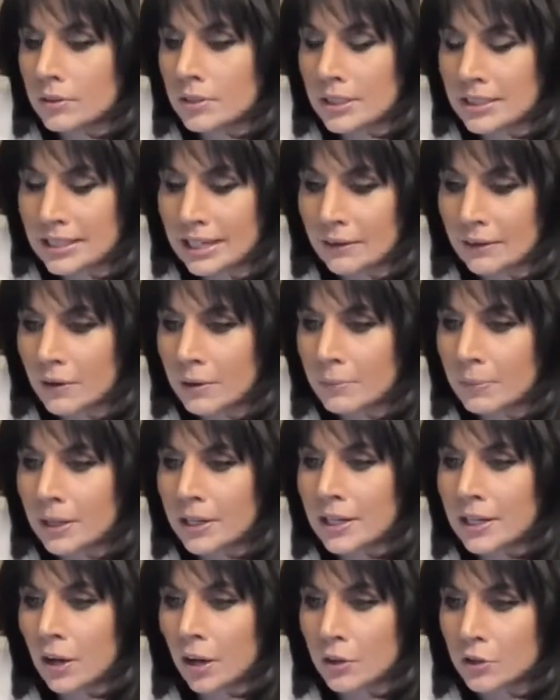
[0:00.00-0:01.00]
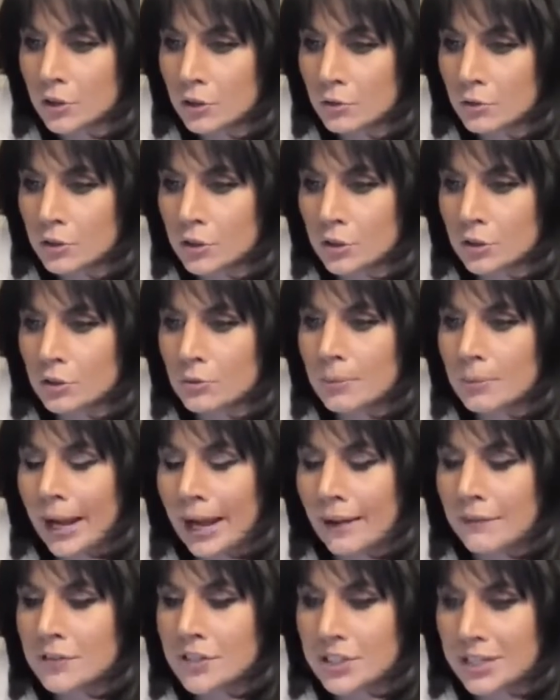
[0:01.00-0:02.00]
does everybody on YouTube
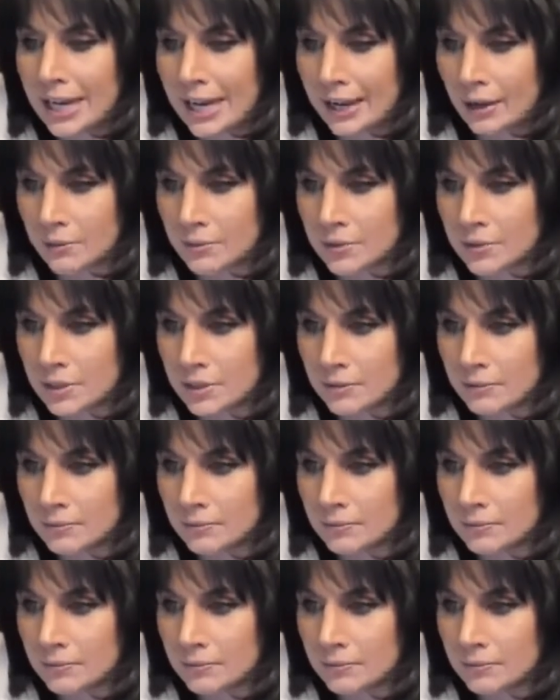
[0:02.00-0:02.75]
have sound?